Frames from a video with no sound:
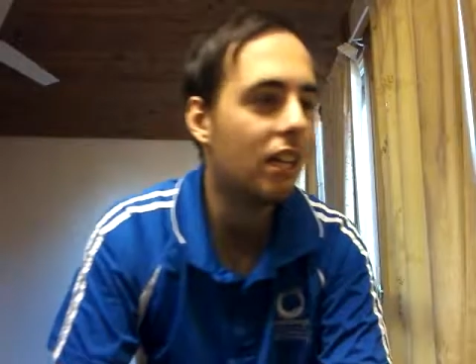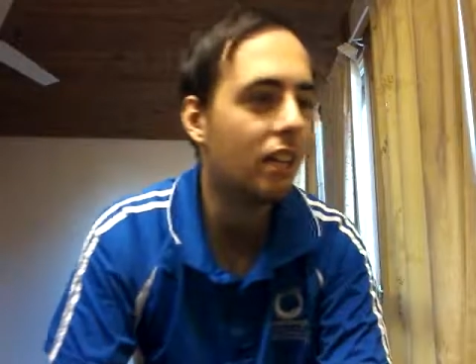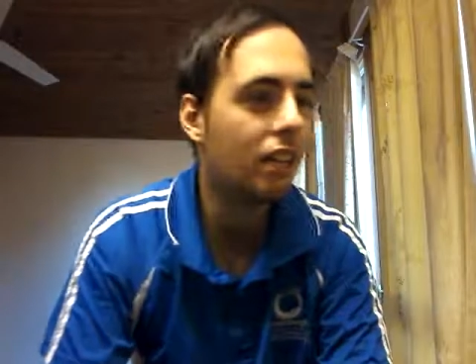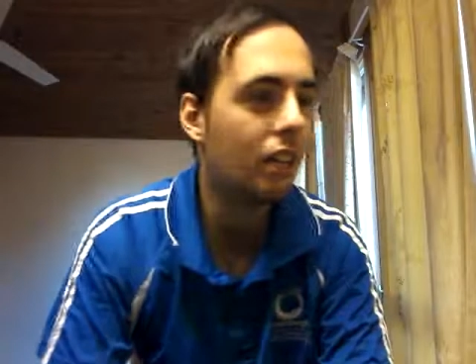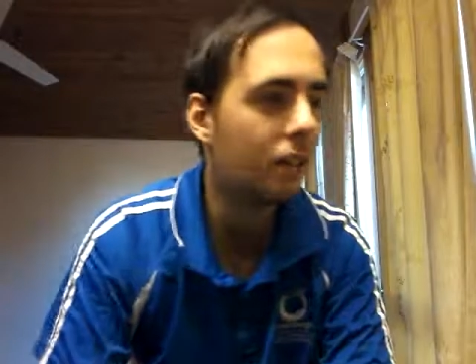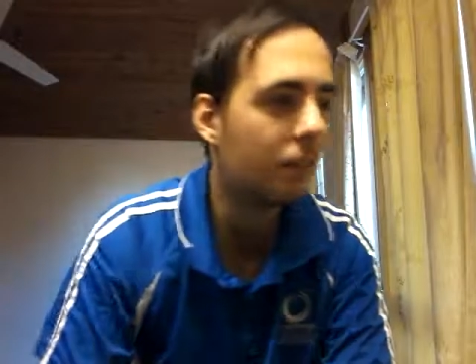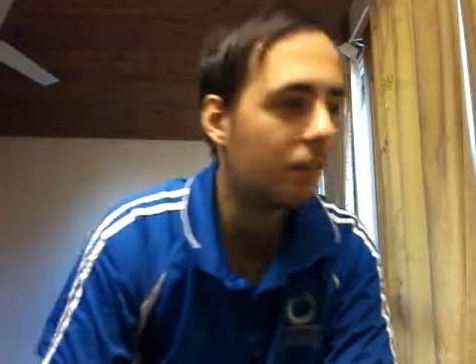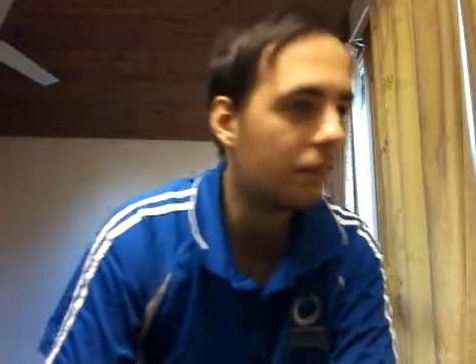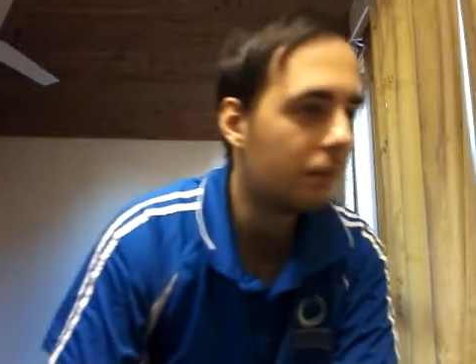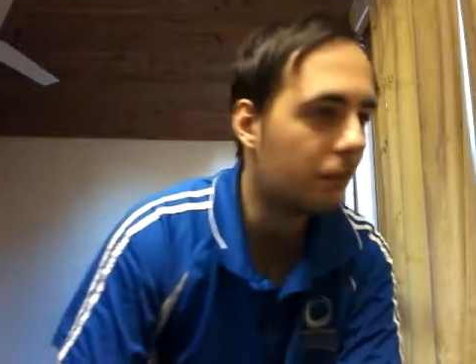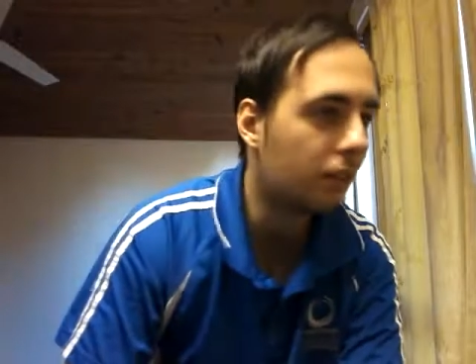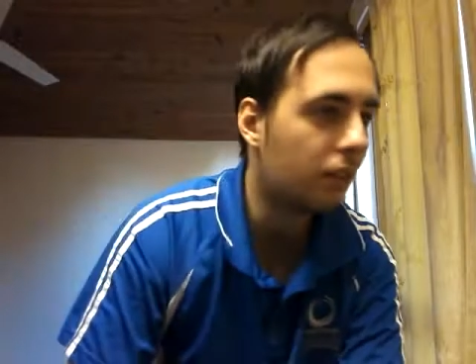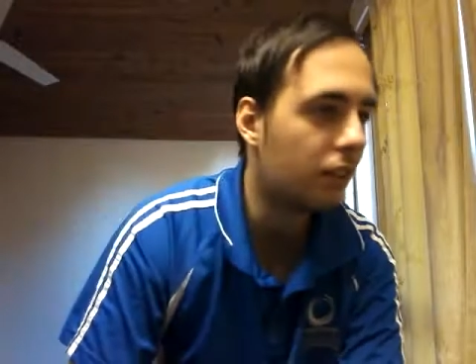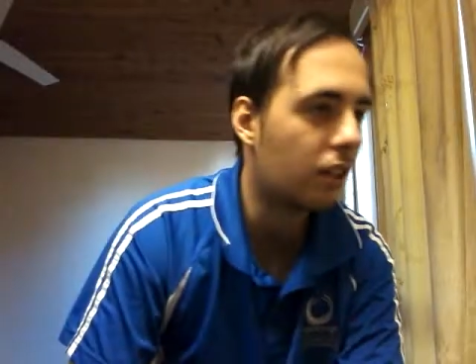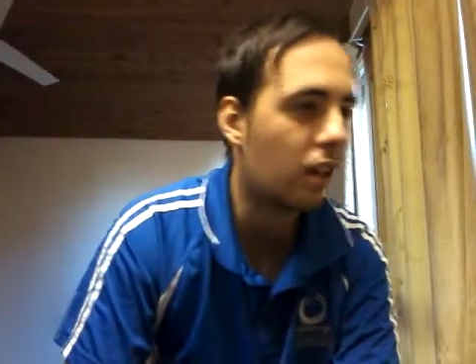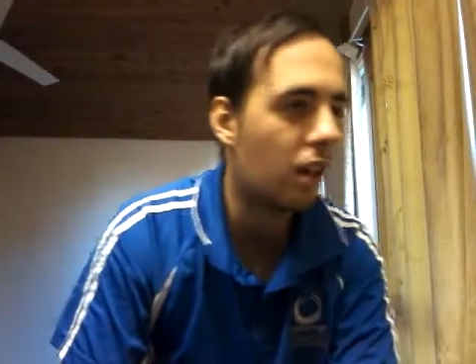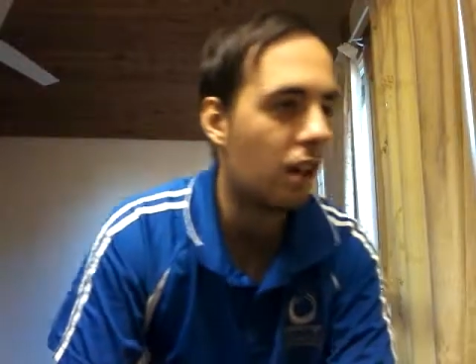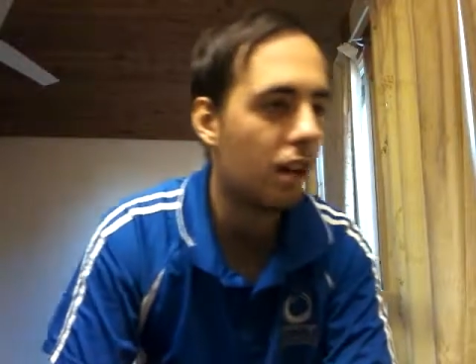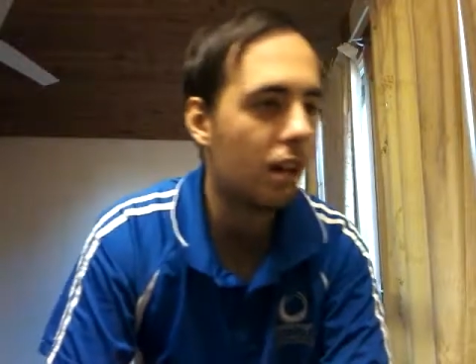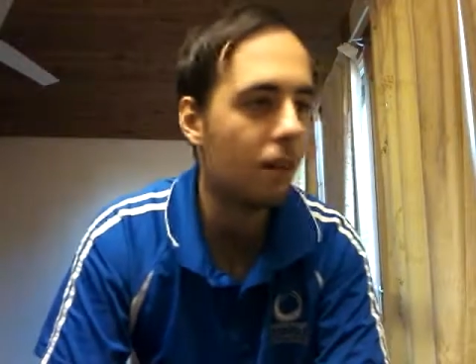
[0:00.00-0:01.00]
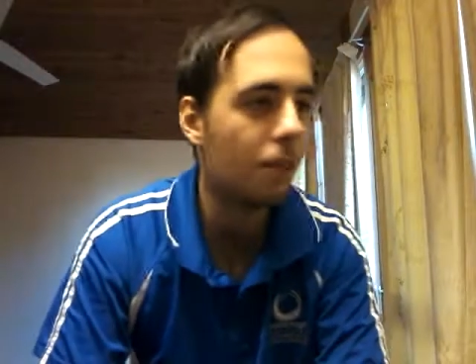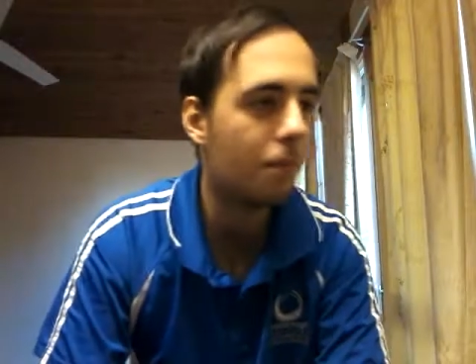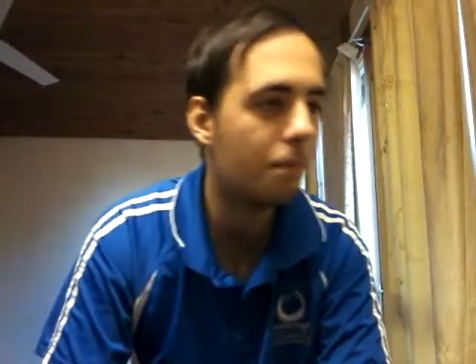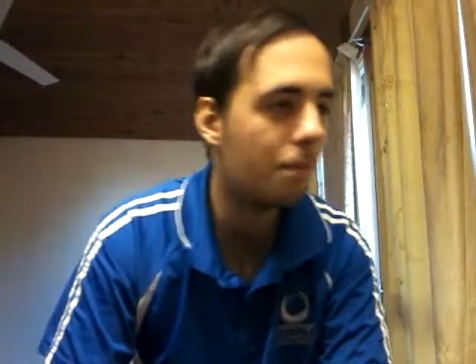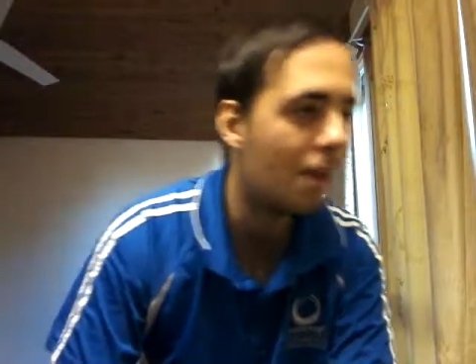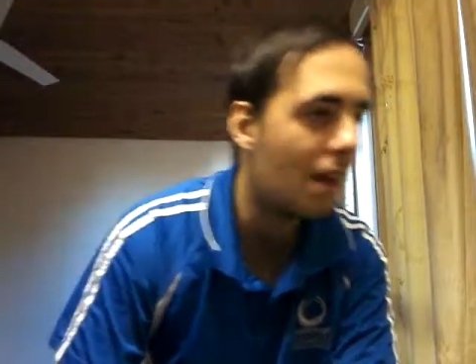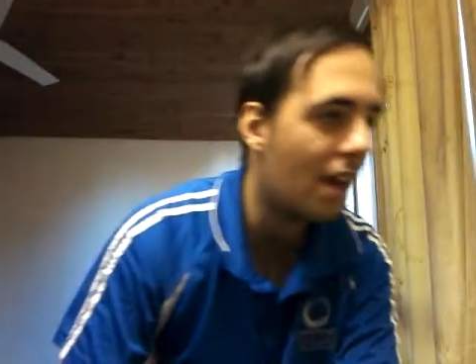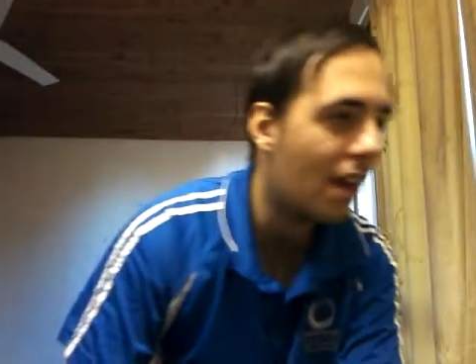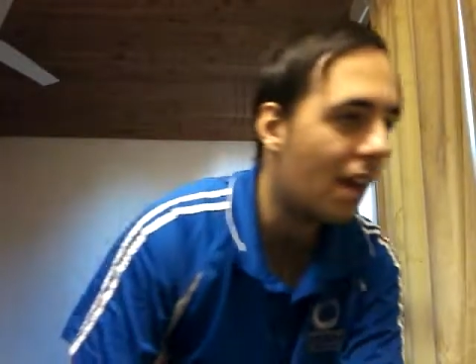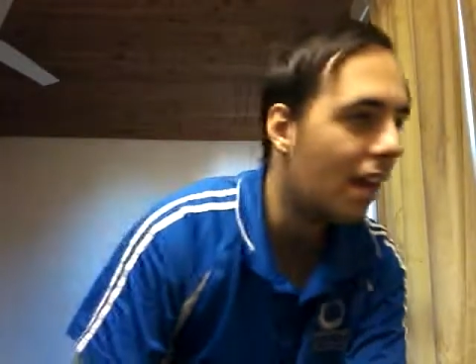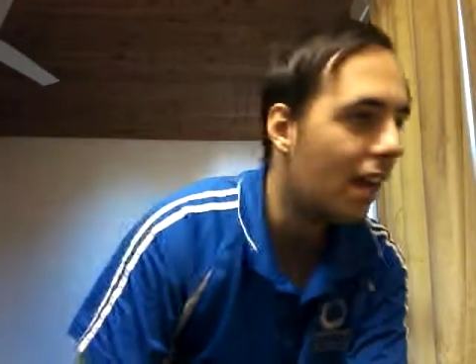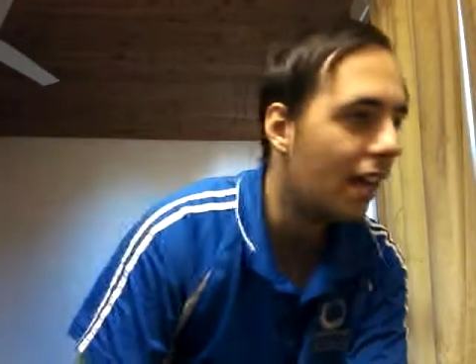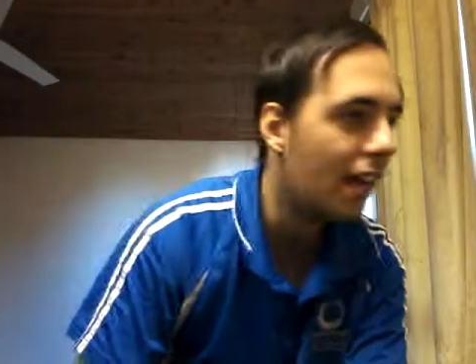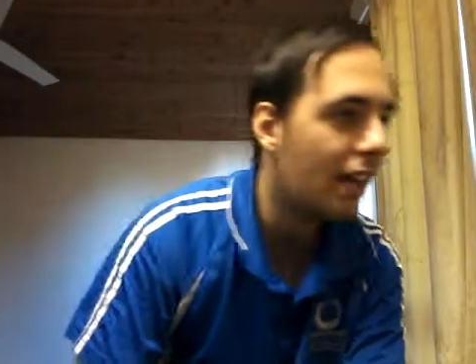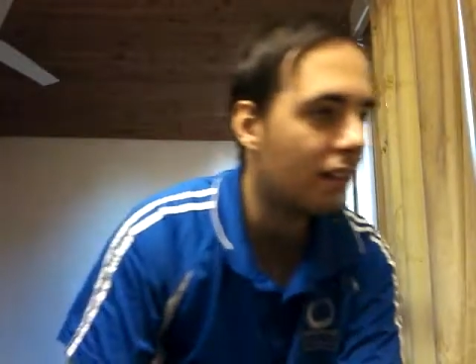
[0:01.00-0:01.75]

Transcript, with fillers: There's no column A,